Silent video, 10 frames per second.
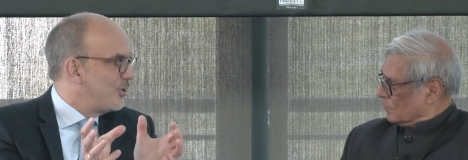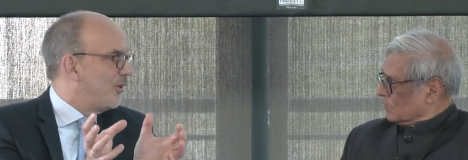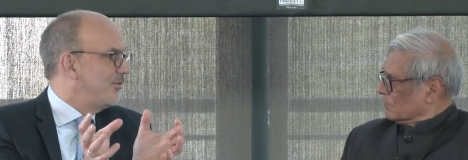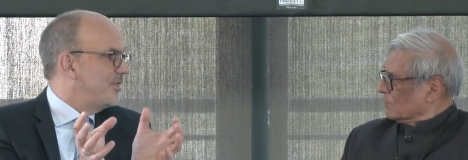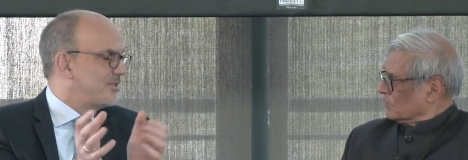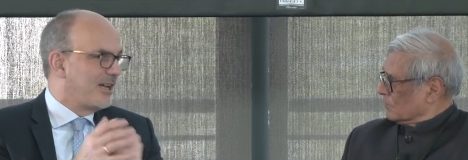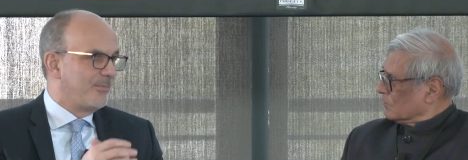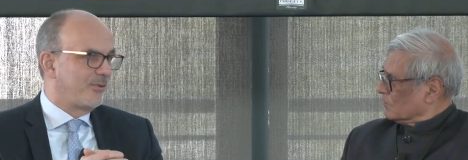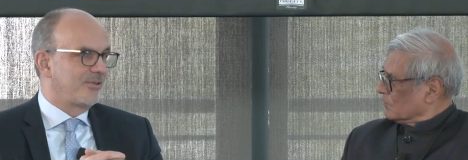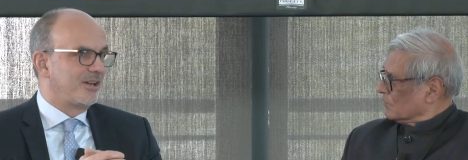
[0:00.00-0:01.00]
Speaker 1: of these
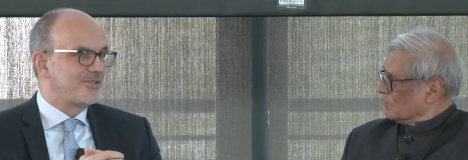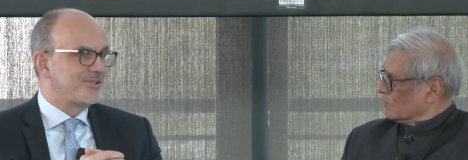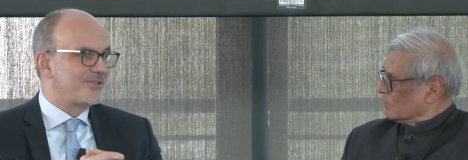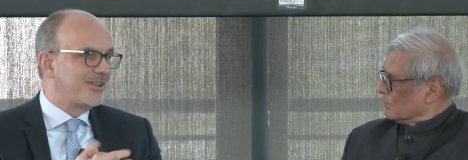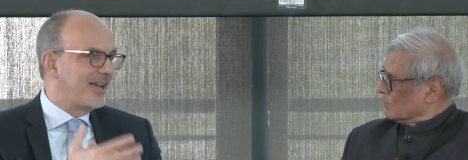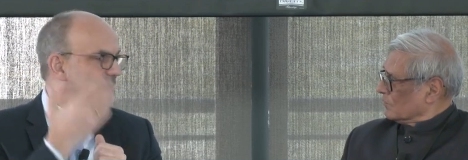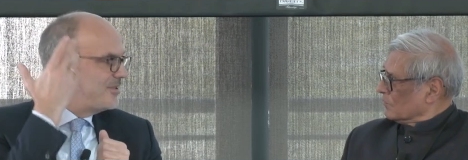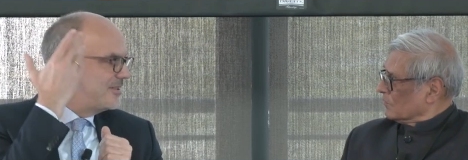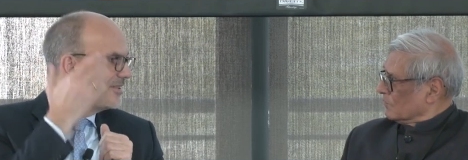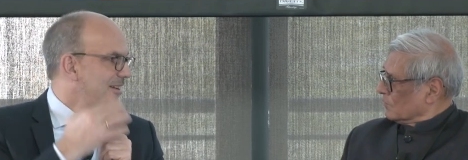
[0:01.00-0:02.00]
type of clusters. Again,
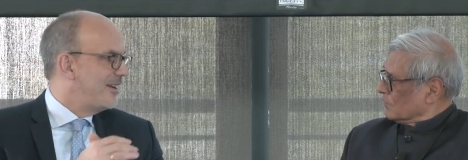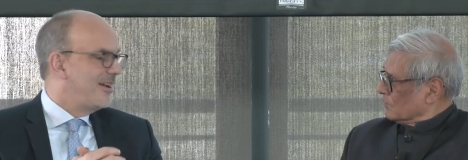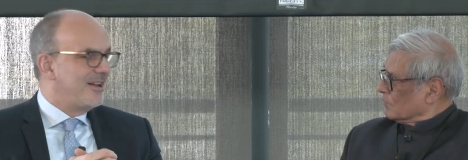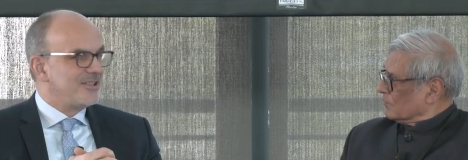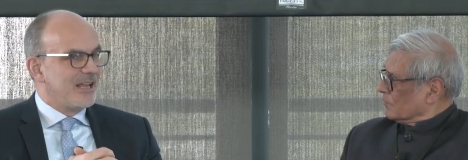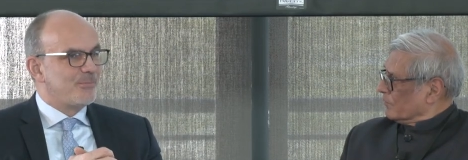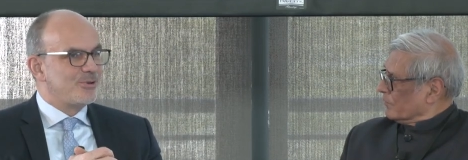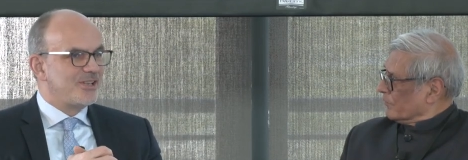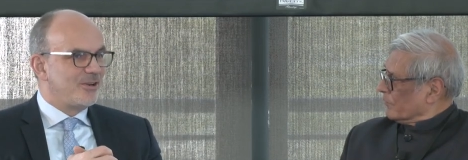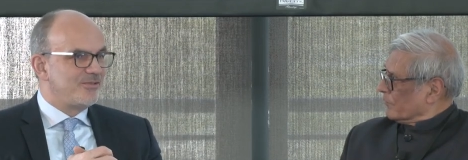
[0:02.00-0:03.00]
these
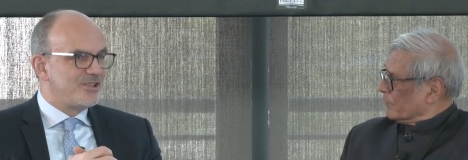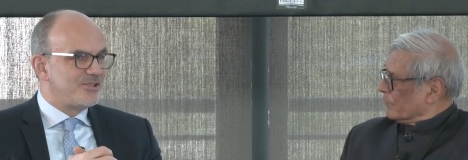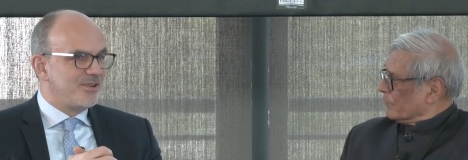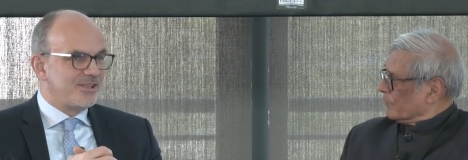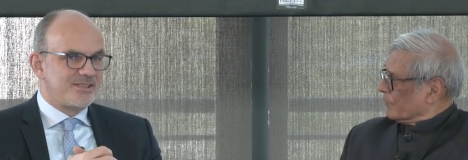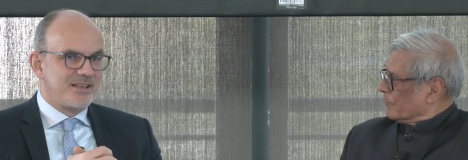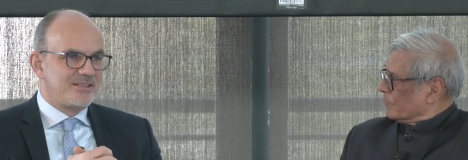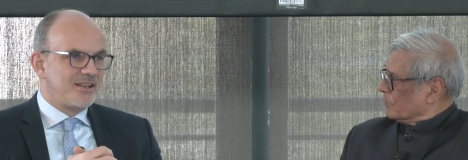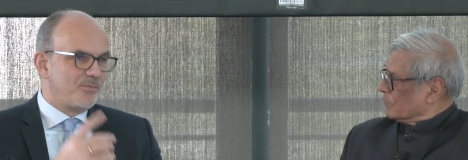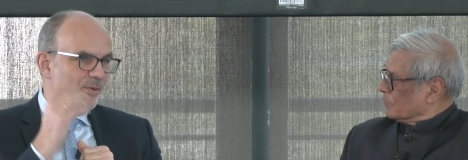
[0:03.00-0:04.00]
10% of districts
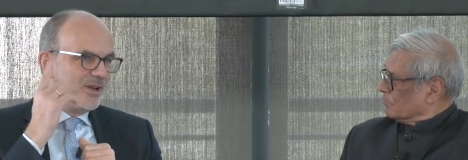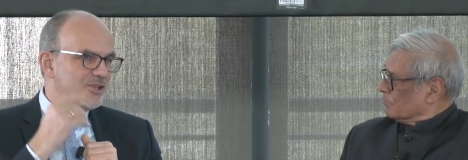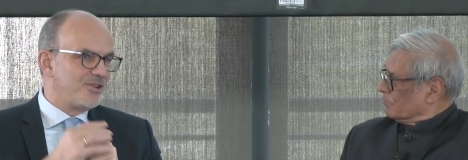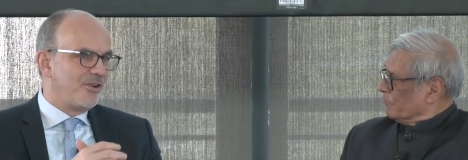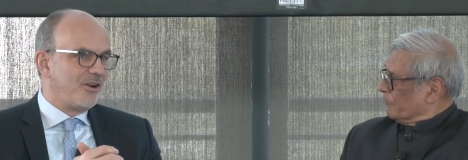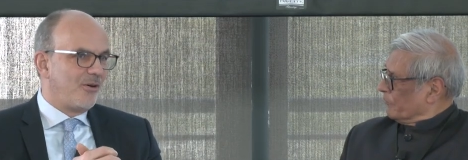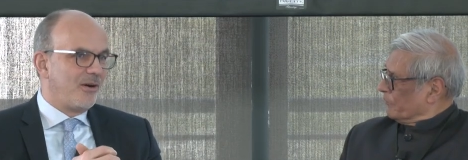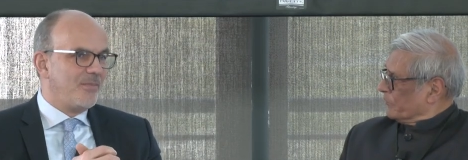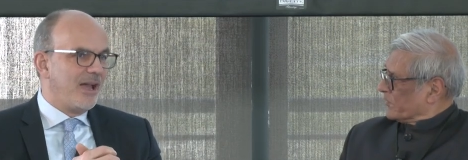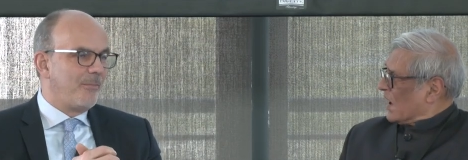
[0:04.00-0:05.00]
that, that were mentioned on
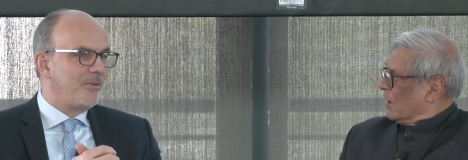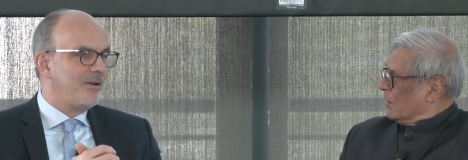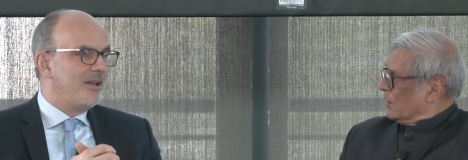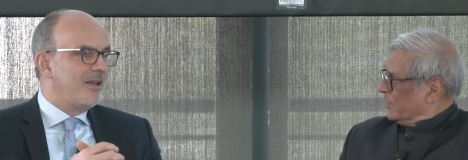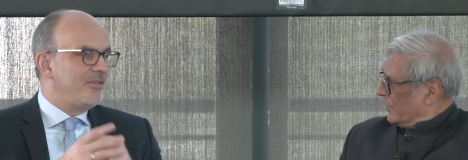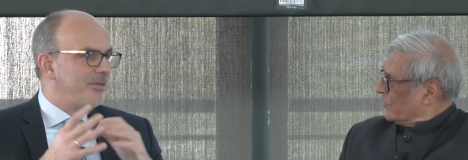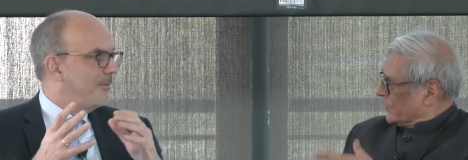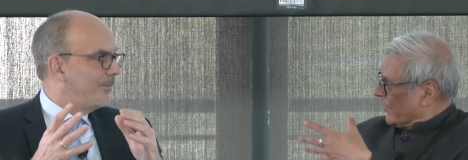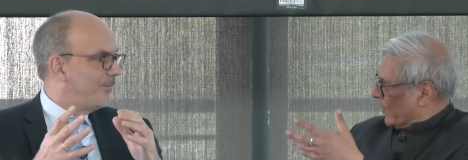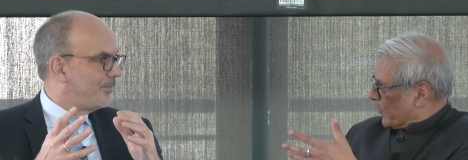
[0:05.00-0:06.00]
our map. These,
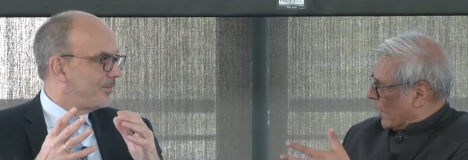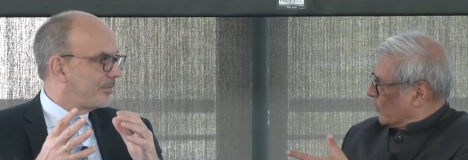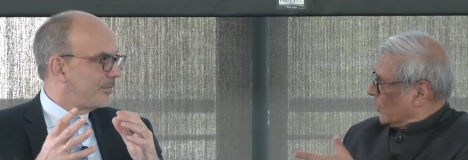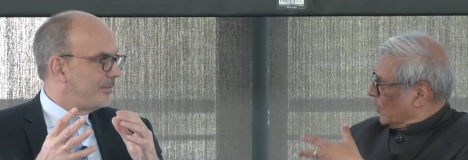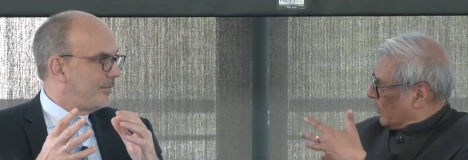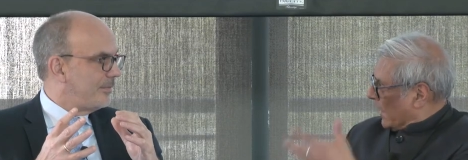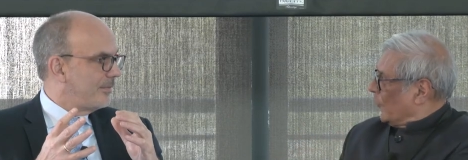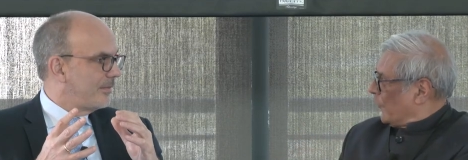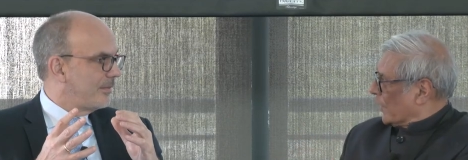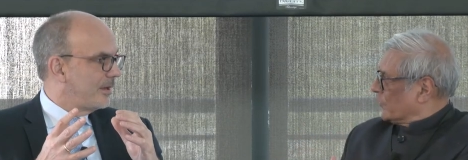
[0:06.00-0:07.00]
these
Speaker 2: are primarily
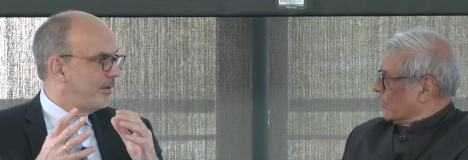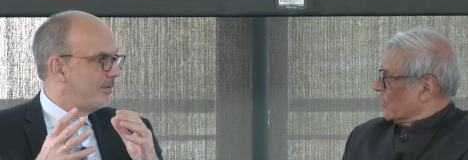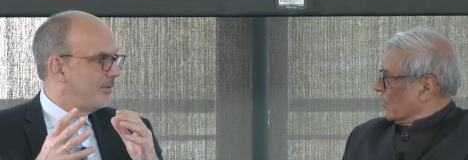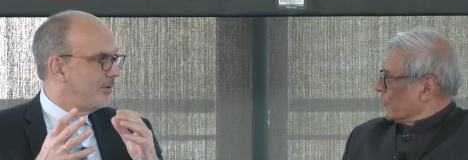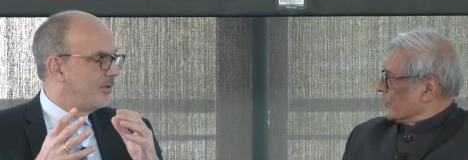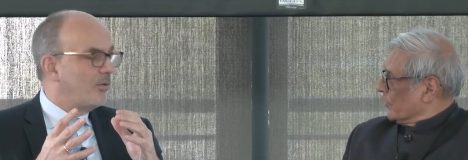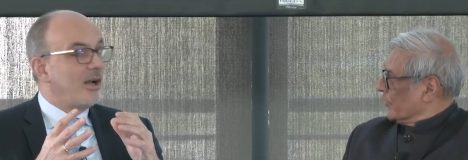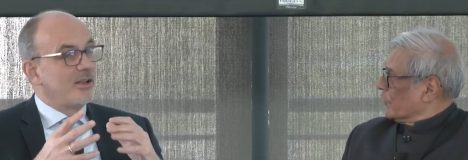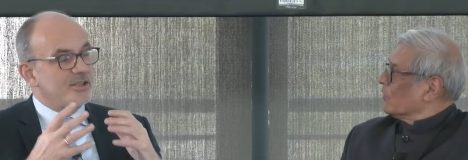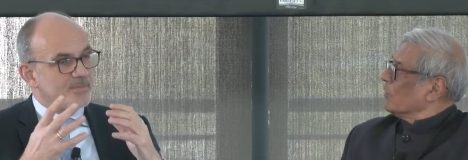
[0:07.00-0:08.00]
manufacturing clusters.
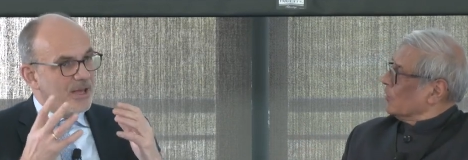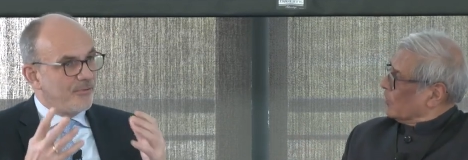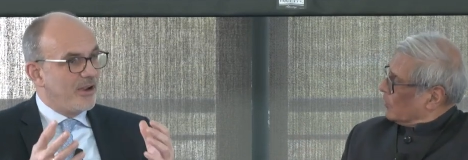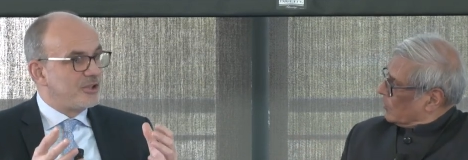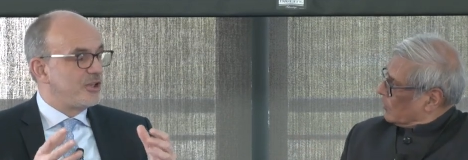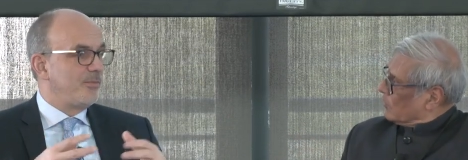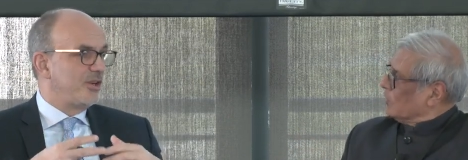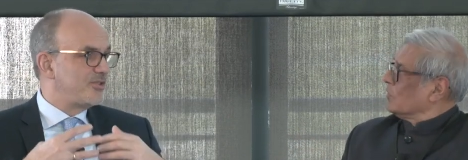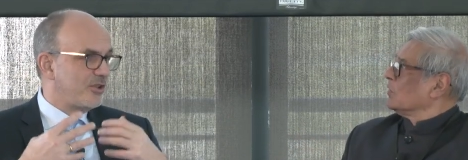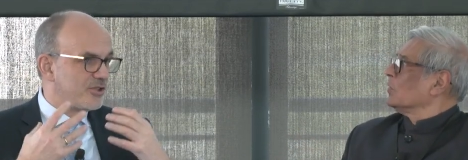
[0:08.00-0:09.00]
Speaker 1: Well, it's manufacturing,
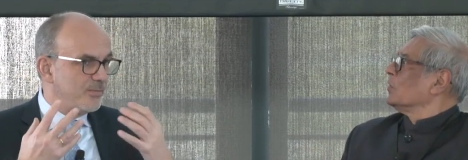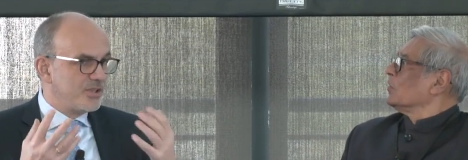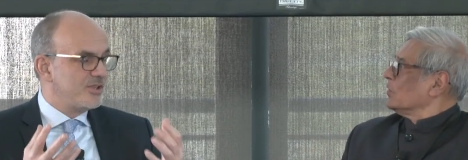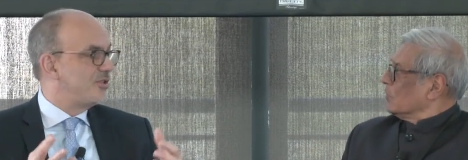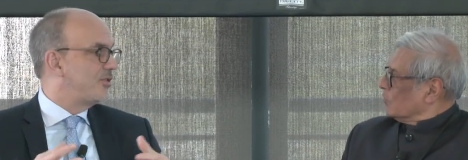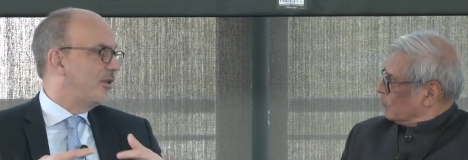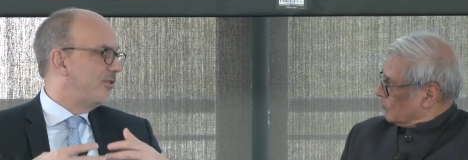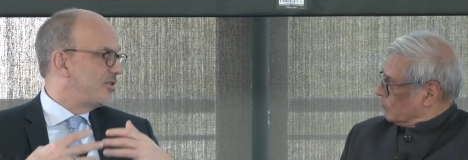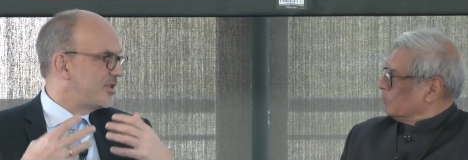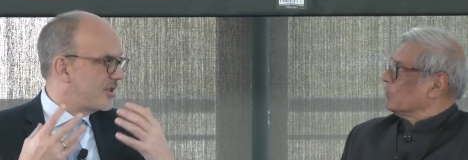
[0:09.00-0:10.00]
but it's also business
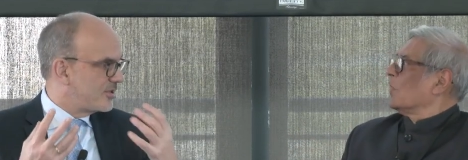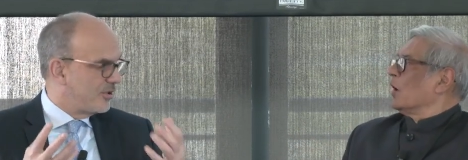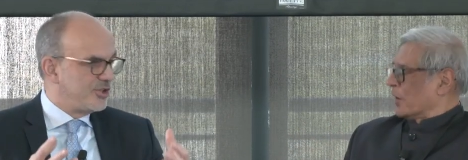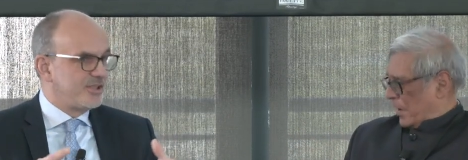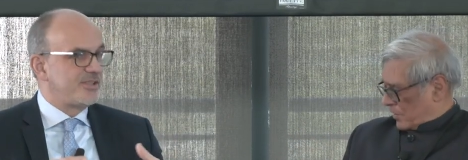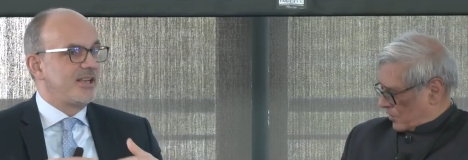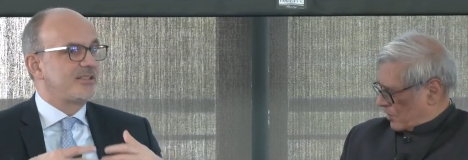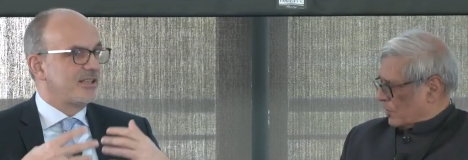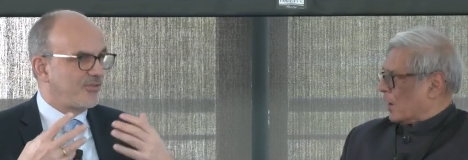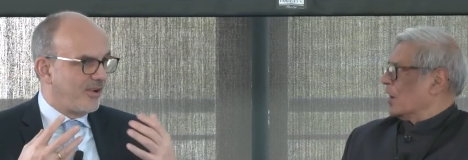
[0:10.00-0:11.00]
services, it's
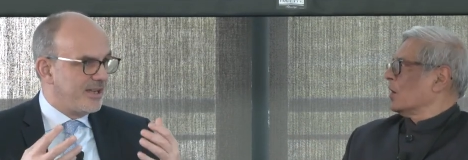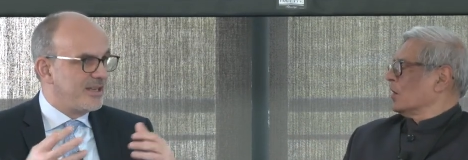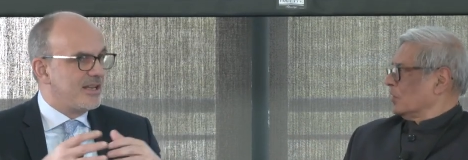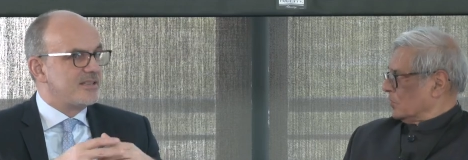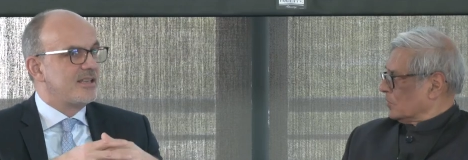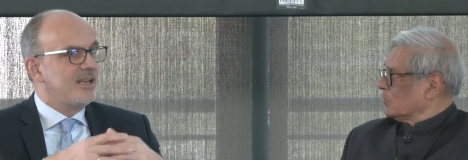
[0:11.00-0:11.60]
logistics, okay. it's finance,